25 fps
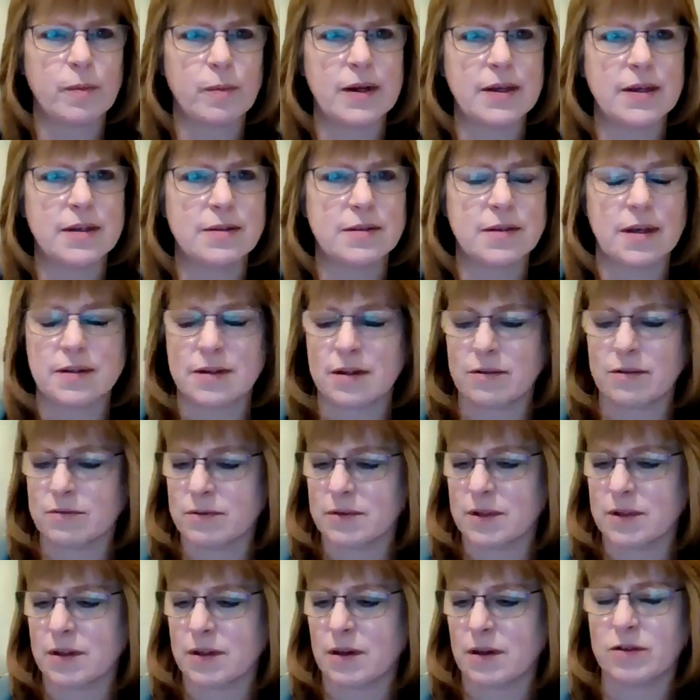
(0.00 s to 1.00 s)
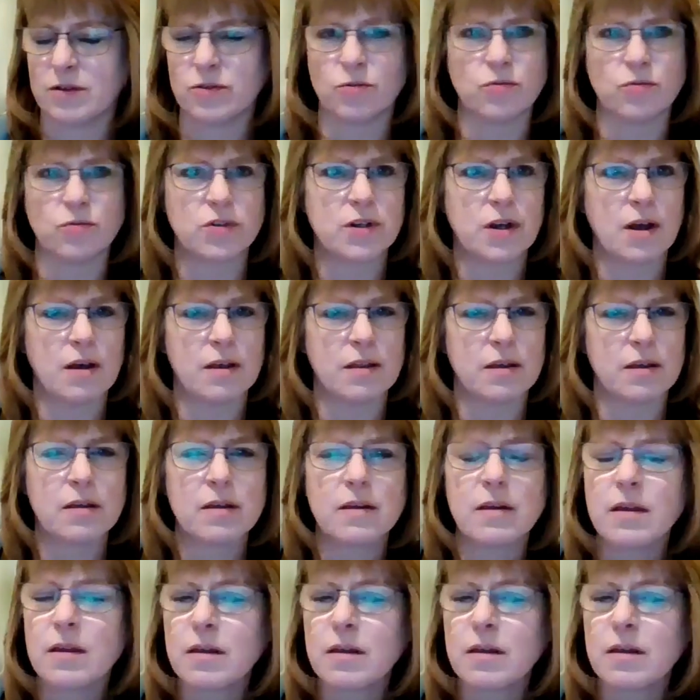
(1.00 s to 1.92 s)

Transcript: please? I don't think I caught it either.